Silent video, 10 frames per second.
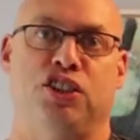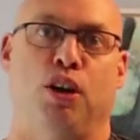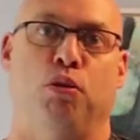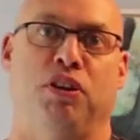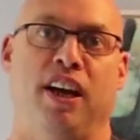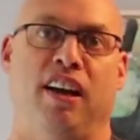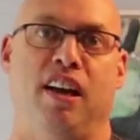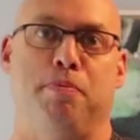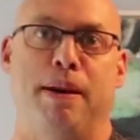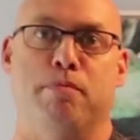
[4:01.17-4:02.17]
shoulder
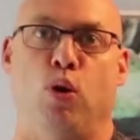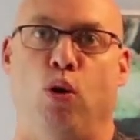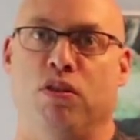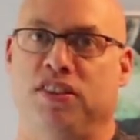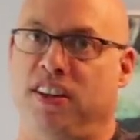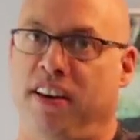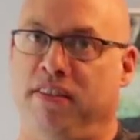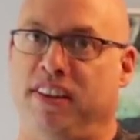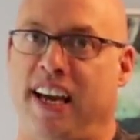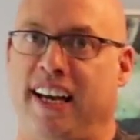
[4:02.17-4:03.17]
a bit more.
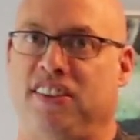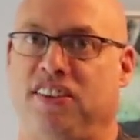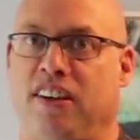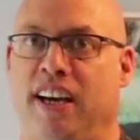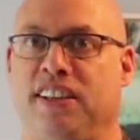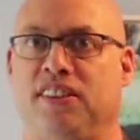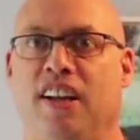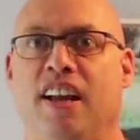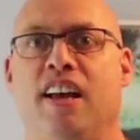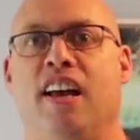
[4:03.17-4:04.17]
So that exercise,
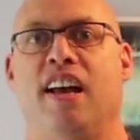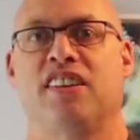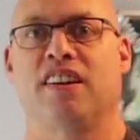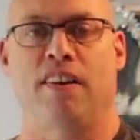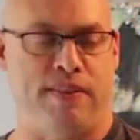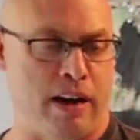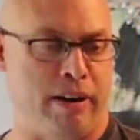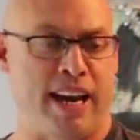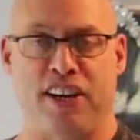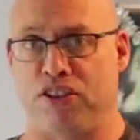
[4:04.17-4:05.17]
slight
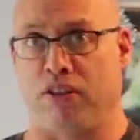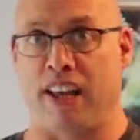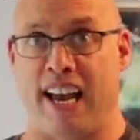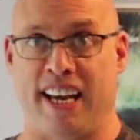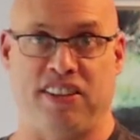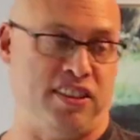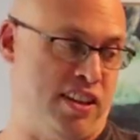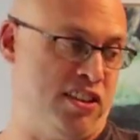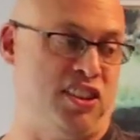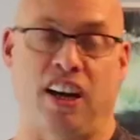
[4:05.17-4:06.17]
variation on that is
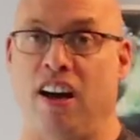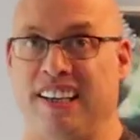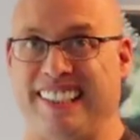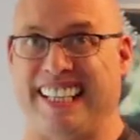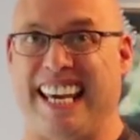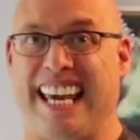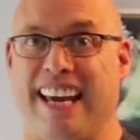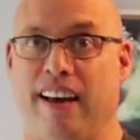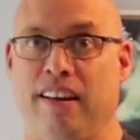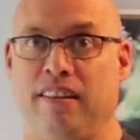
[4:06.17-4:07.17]
to start
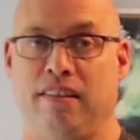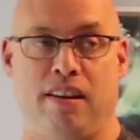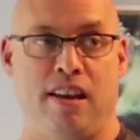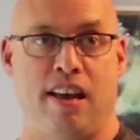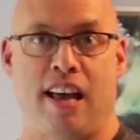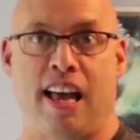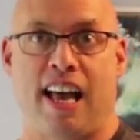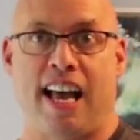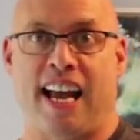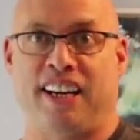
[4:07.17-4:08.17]
here
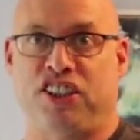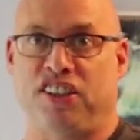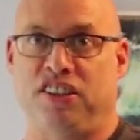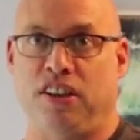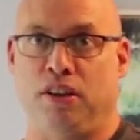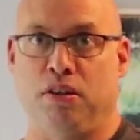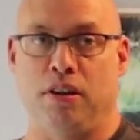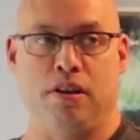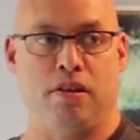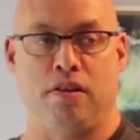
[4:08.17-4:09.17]
and just do
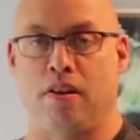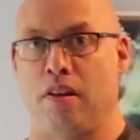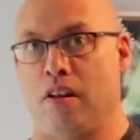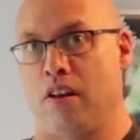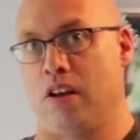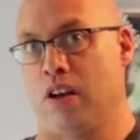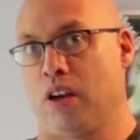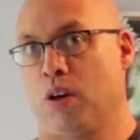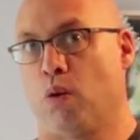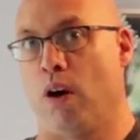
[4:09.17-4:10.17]

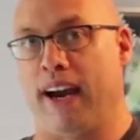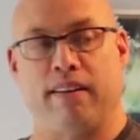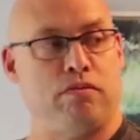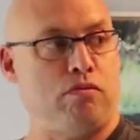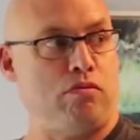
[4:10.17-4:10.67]
quite